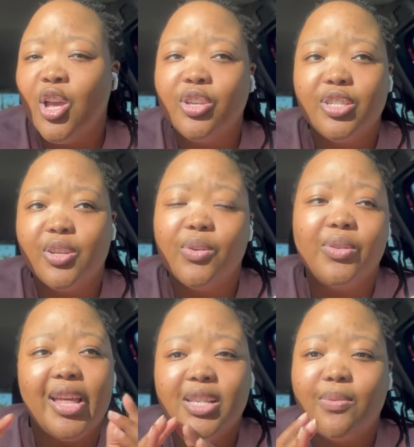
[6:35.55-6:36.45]
So
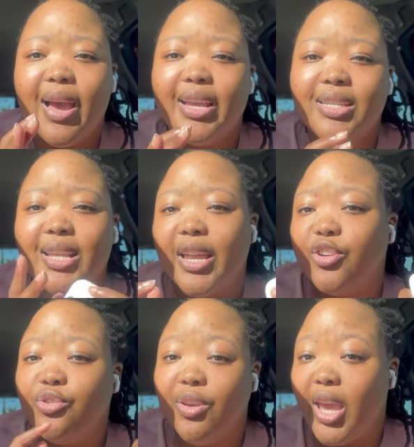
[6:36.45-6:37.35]
that's why I
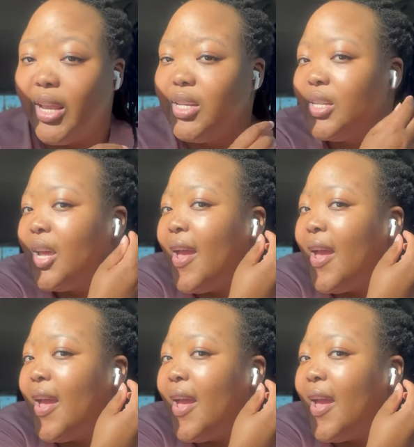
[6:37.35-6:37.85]
decided to get